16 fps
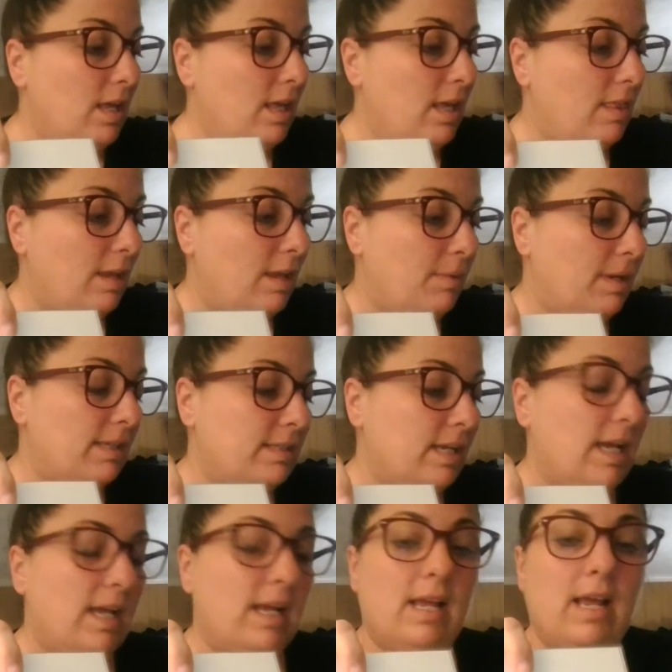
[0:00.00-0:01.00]
They may
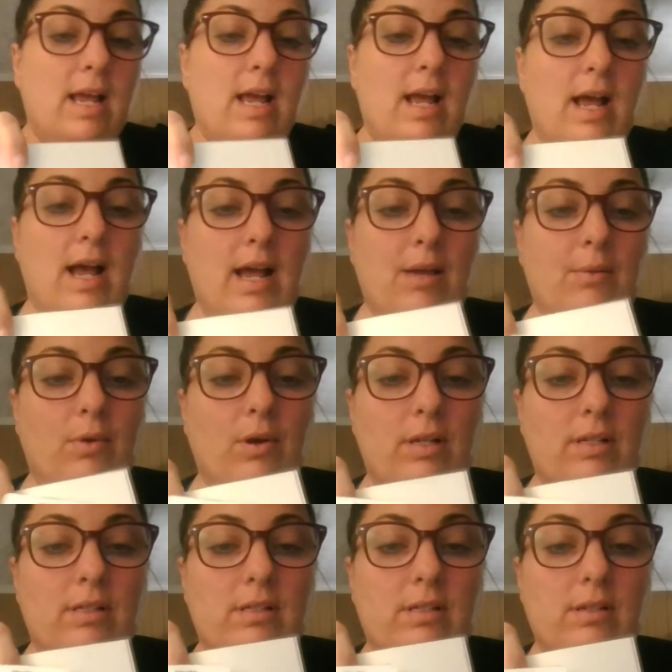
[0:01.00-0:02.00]
say, I
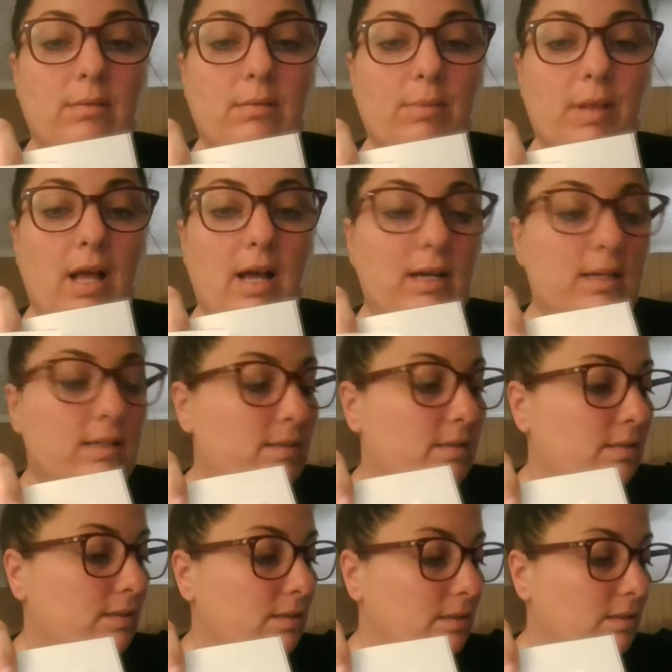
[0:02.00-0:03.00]
want blocks.